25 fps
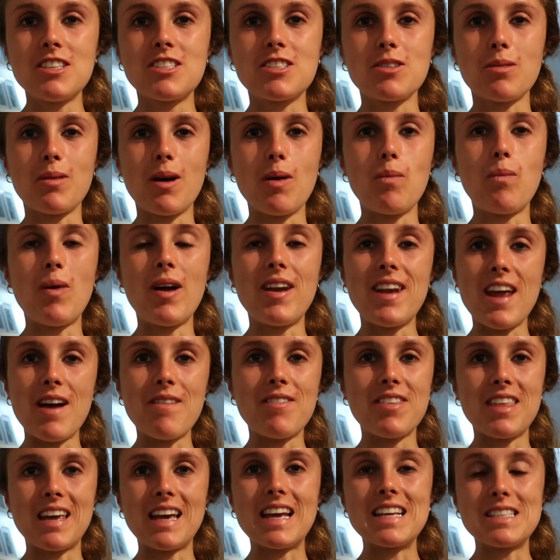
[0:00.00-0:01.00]
So when
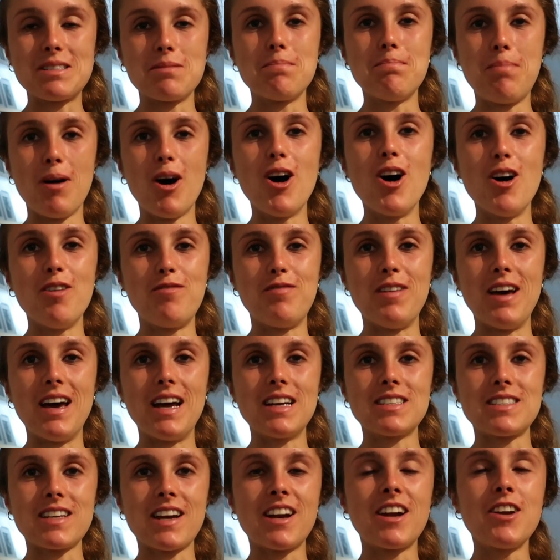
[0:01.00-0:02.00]
everything isn't
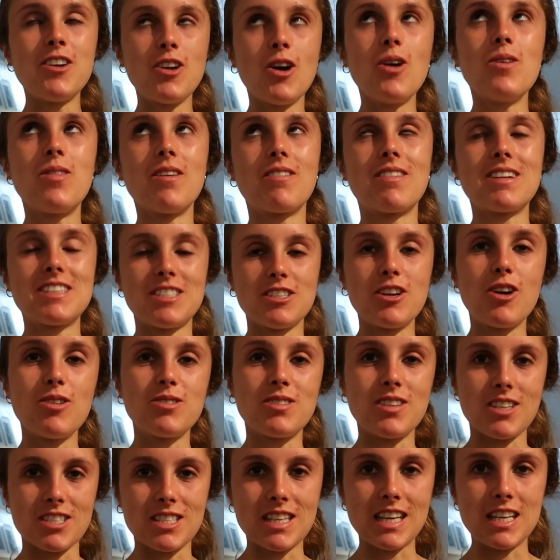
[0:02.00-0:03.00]
perfect, and I know there is no
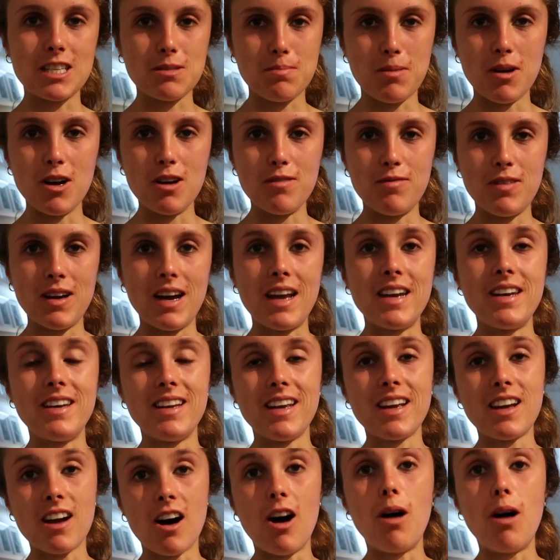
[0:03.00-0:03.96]
such thing as perfect and it